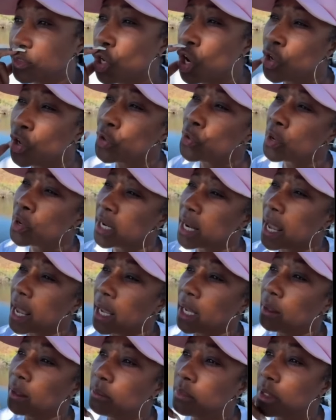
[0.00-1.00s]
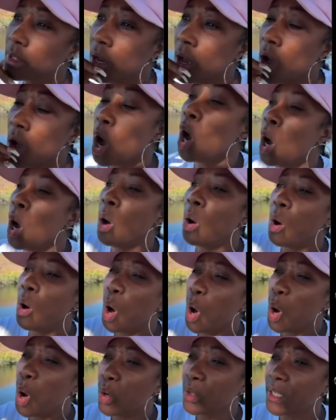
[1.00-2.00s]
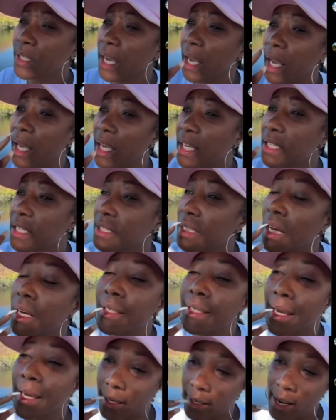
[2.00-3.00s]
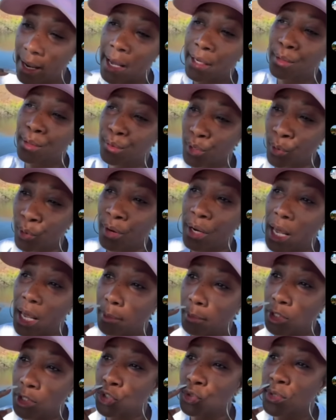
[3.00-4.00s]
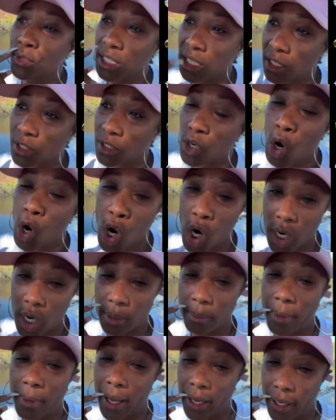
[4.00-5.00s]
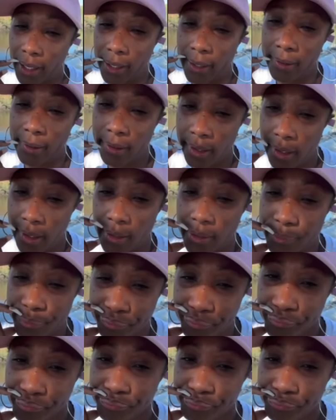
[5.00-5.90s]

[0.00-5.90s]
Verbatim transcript: Y'all know her name? Oh, oh yeah, it's uh yeah, now you know her name because you see this card in my hand, huh?